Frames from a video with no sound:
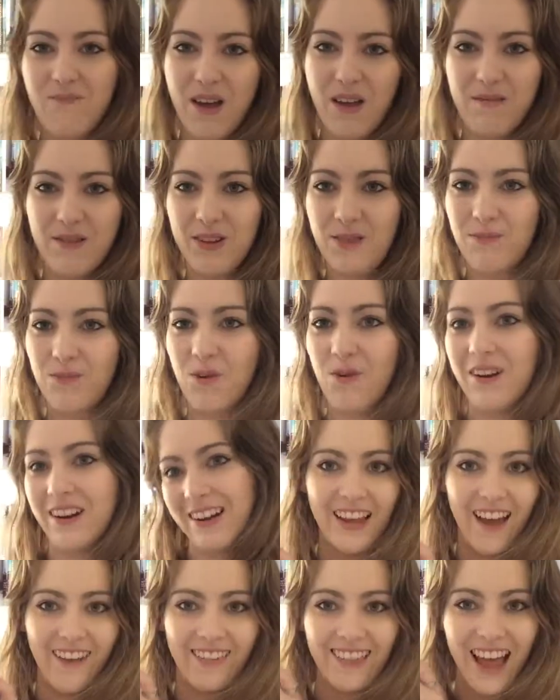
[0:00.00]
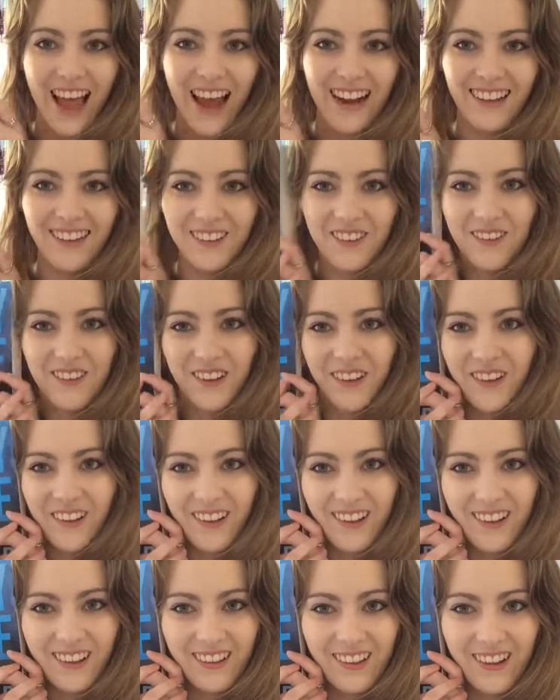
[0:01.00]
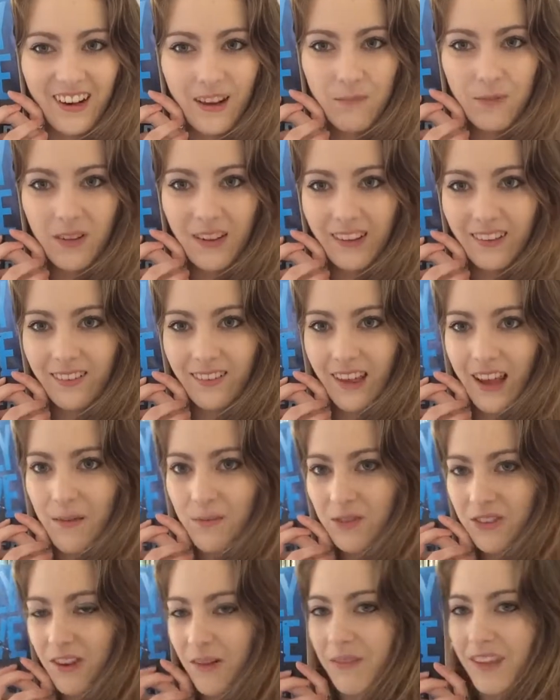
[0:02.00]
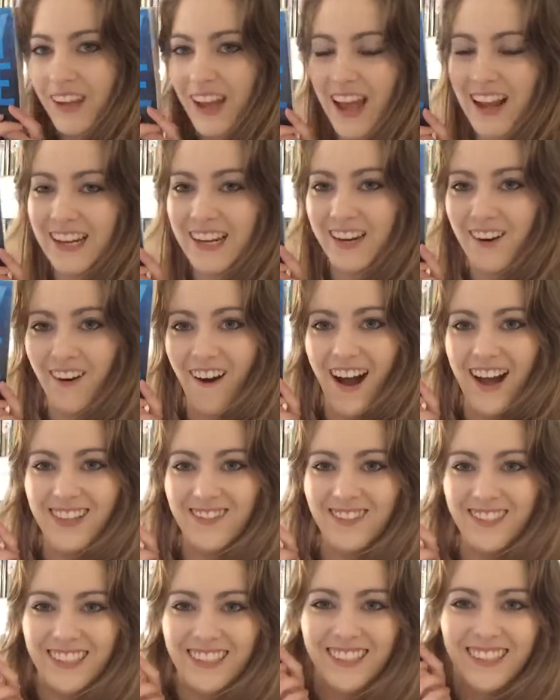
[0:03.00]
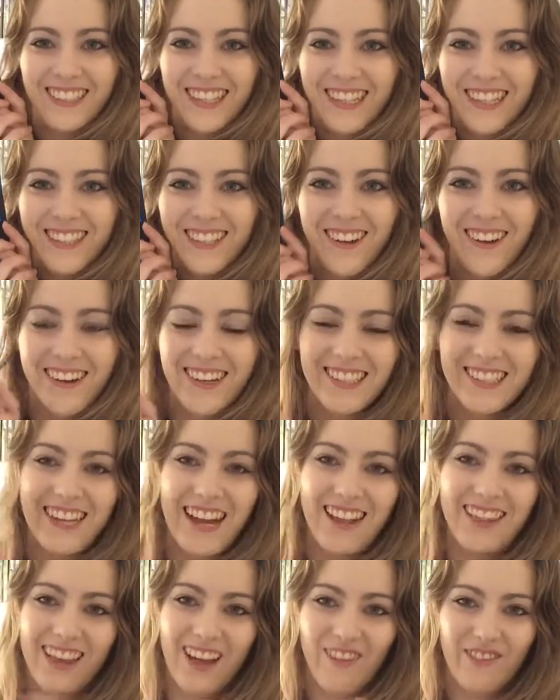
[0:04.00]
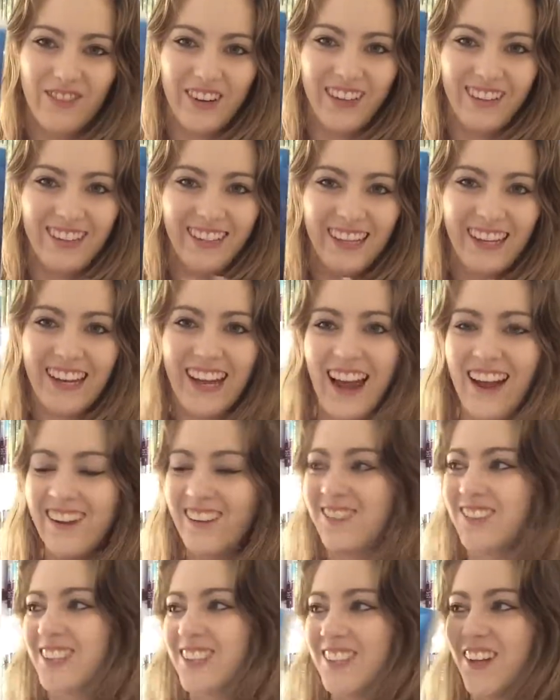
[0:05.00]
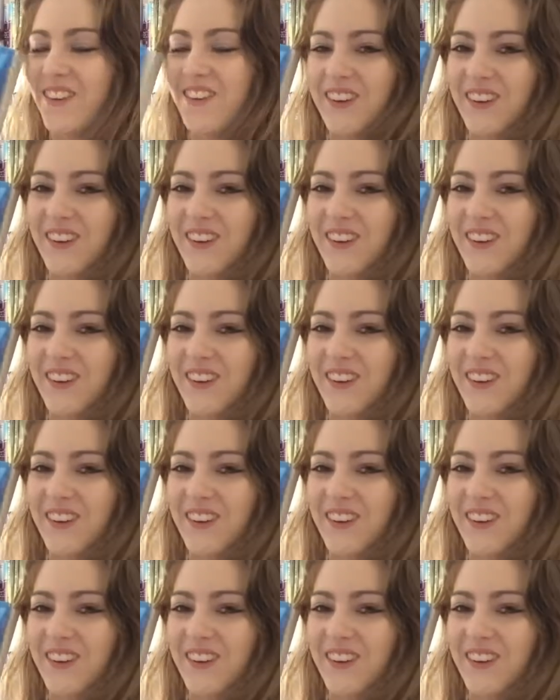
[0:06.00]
baby's born. And yeah, they had a little girl. I think they named her like Sam or something. And he cries when he sees her because he had that feeling again. It was so